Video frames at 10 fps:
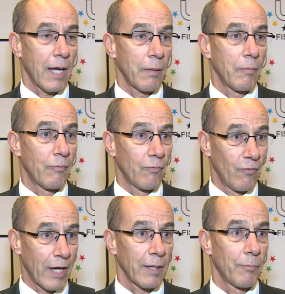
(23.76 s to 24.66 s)
I'm
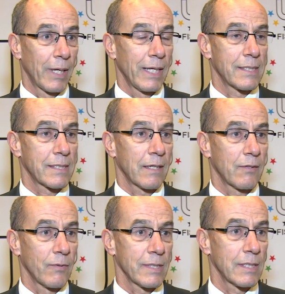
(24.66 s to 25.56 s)
very pleased that
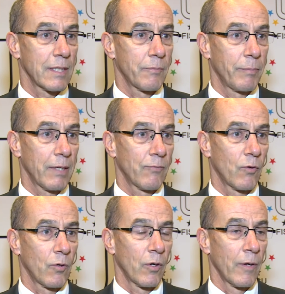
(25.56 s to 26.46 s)
Switzerland bid
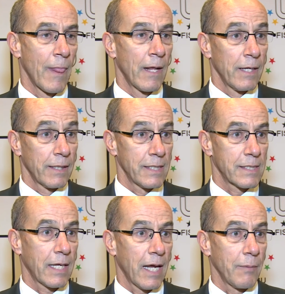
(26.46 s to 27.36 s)
for these
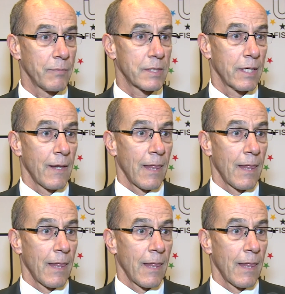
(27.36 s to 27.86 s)
games.